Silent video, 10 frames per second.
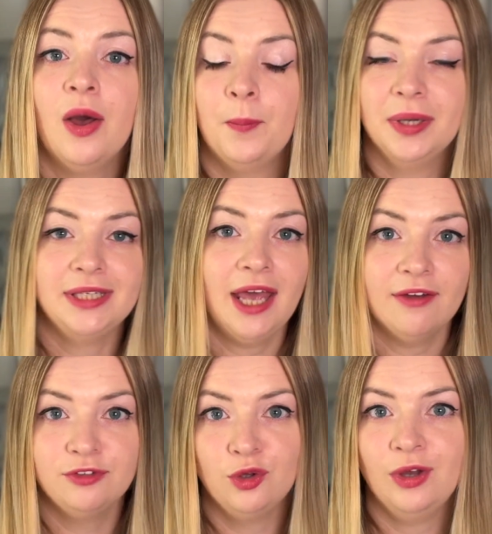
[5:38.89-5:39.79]
but they
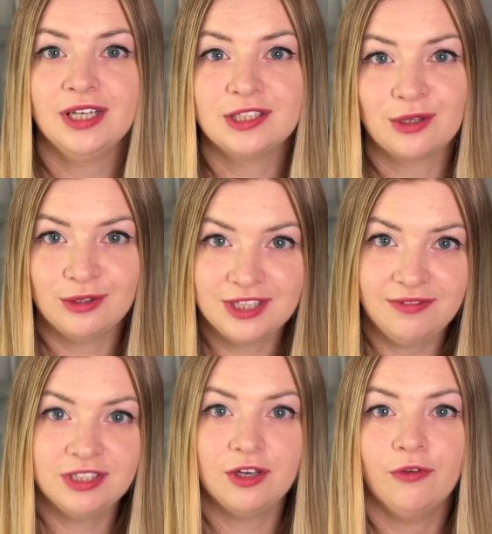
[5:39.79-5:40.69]
have no
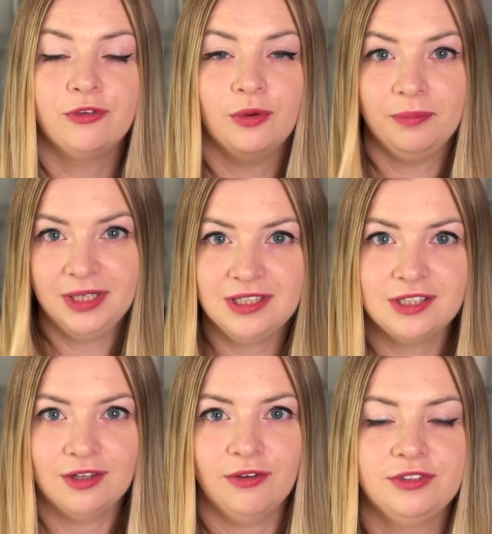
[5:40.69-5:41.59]
exclusivity from
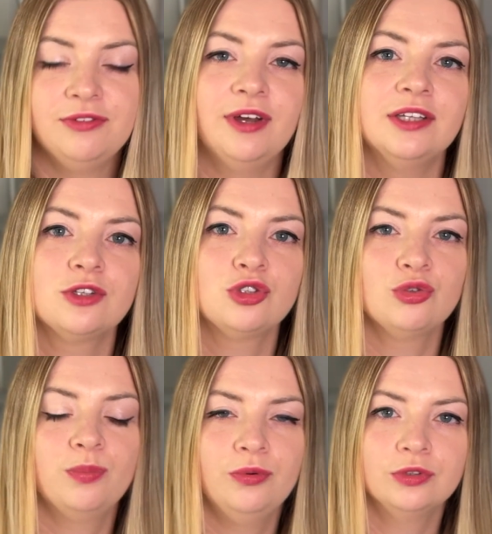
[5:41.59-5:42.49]
Ministry of Defense
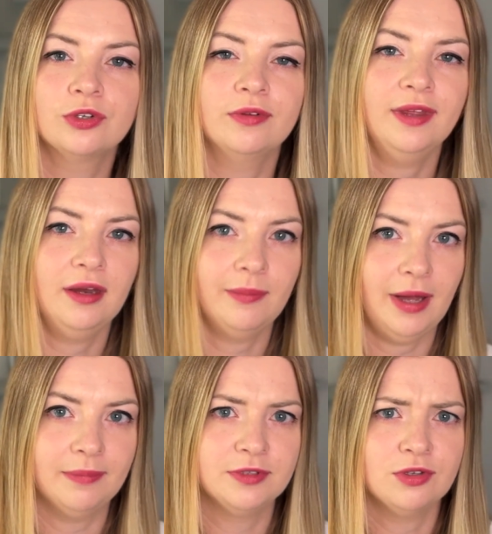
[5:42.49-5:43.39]
to put on their
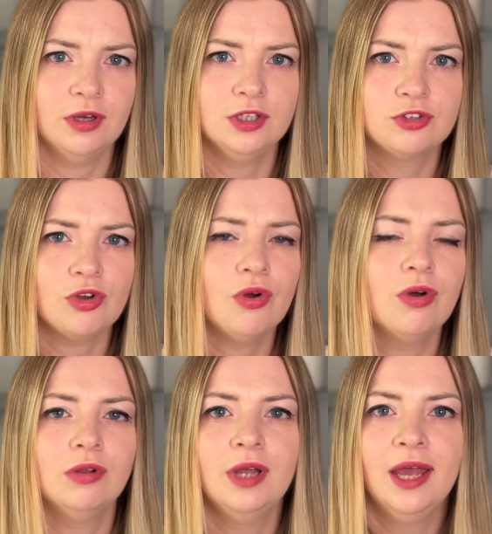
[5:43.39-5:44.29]
map. So it's all